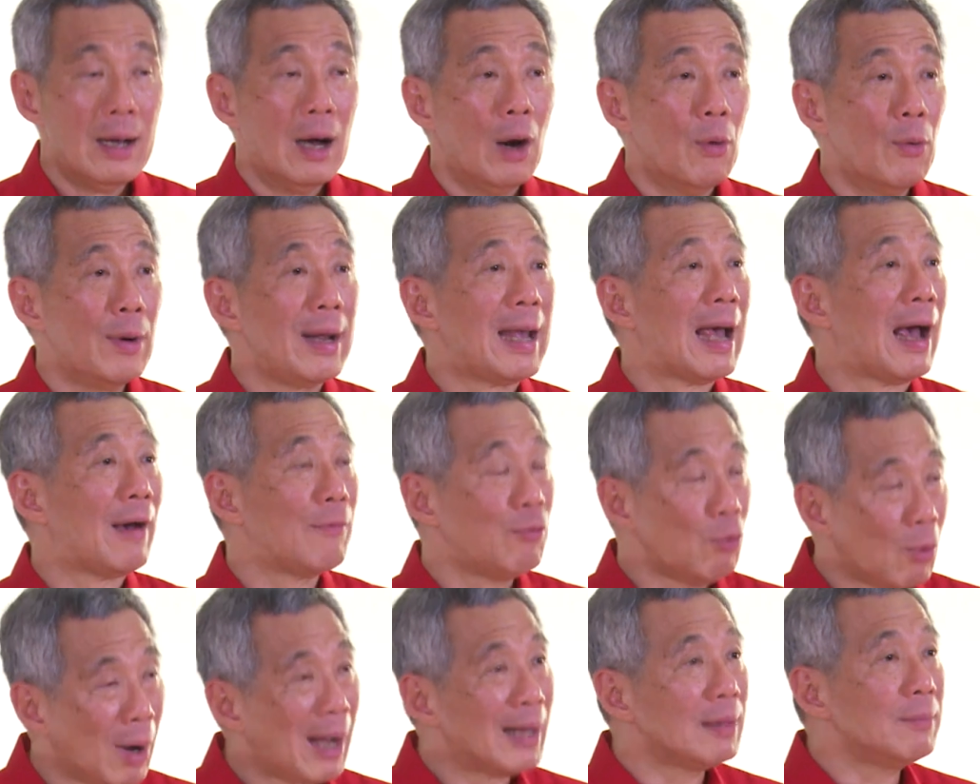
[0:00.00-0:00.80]
We
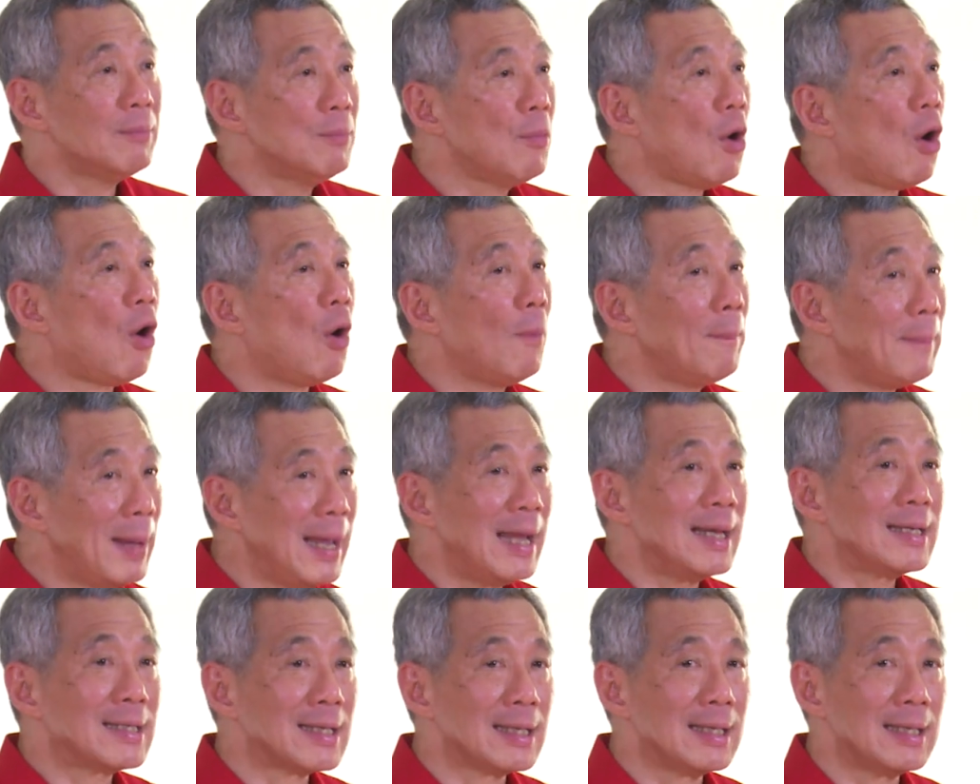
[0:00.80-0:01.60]
have one more
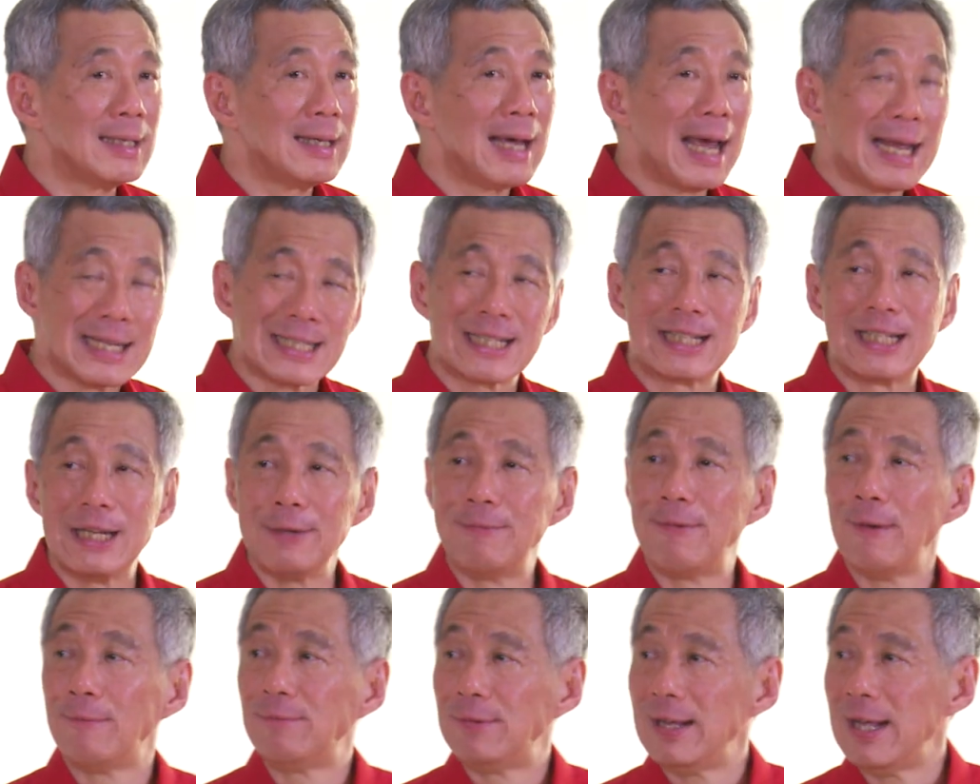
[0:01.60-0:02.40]
major
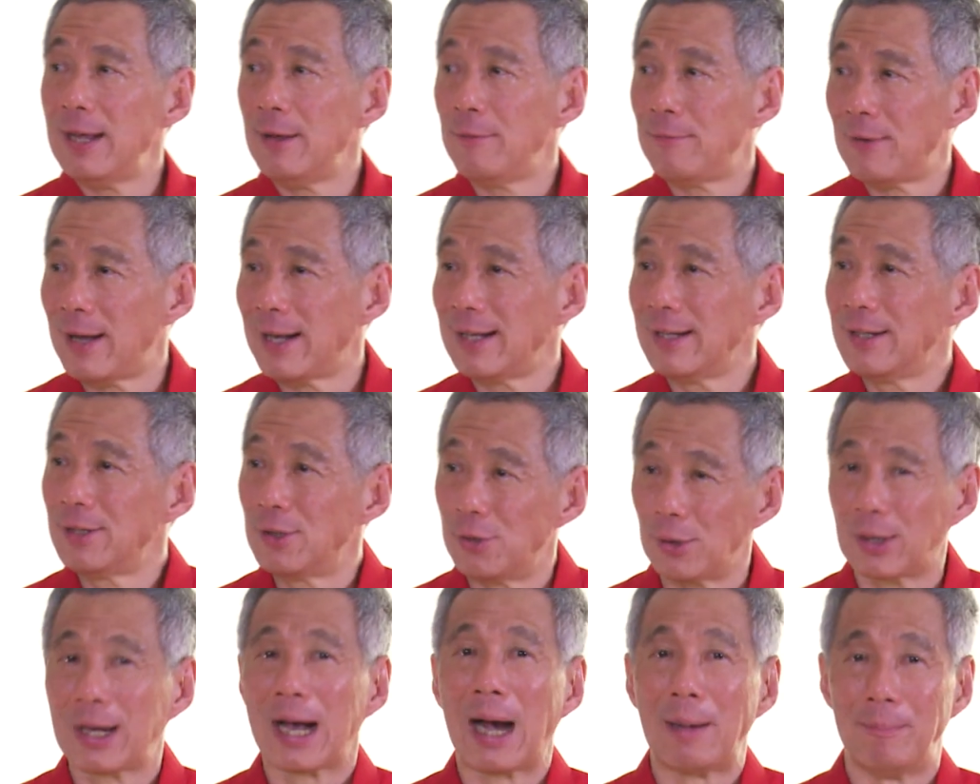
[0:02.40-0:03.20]
SG50 event
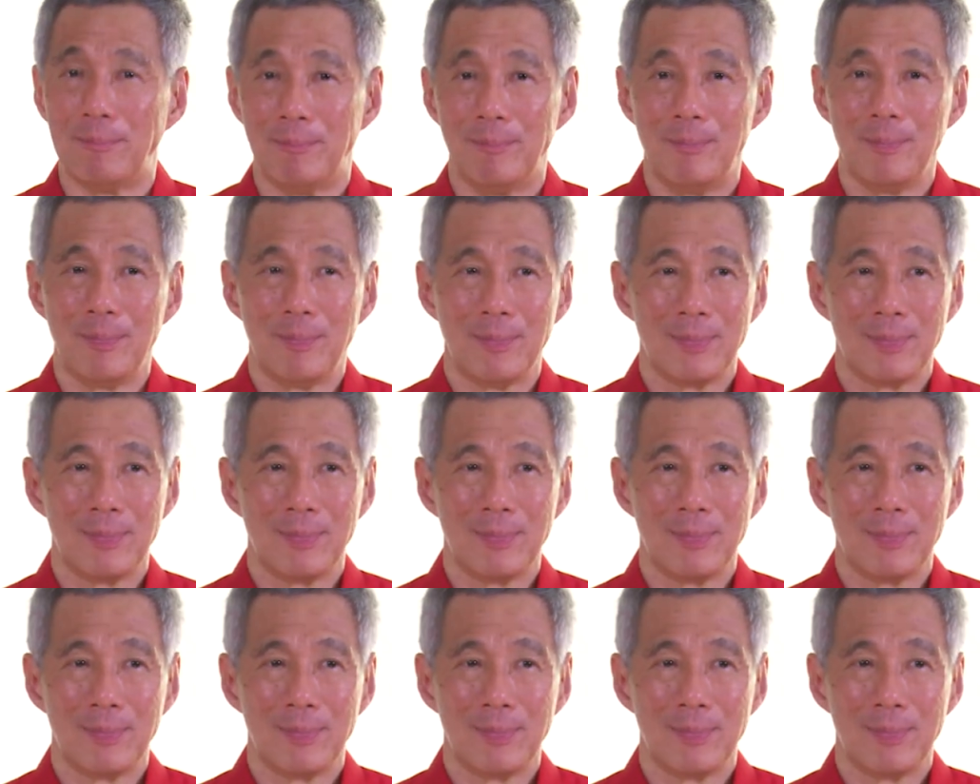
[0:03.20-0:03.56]
to come,